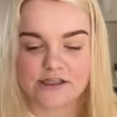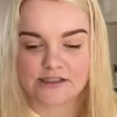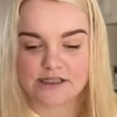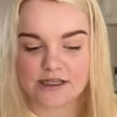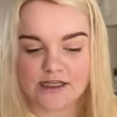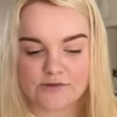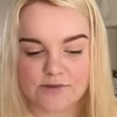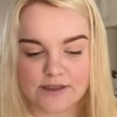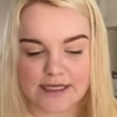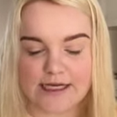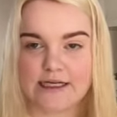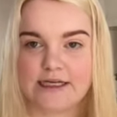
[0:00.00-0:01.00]
So that's
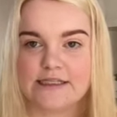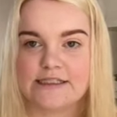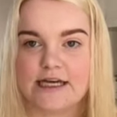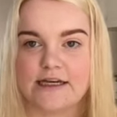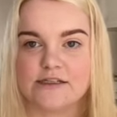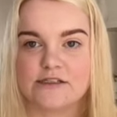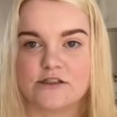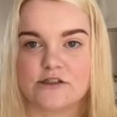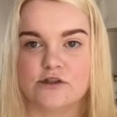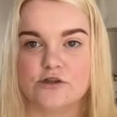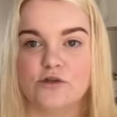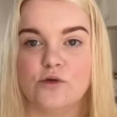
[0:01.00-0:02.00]
relating a text
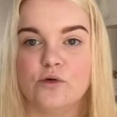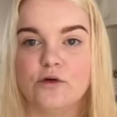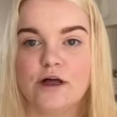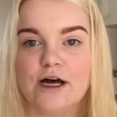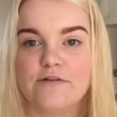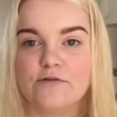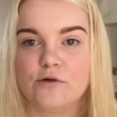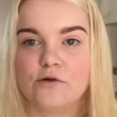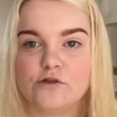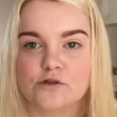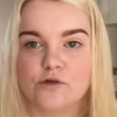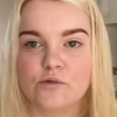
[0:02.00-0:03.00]
to your life or
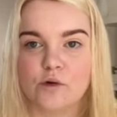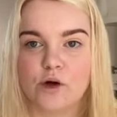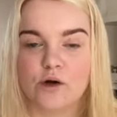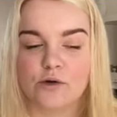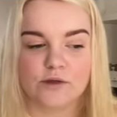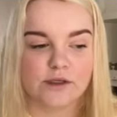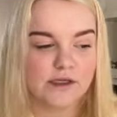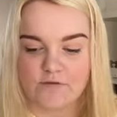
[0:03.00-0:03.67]
to the world.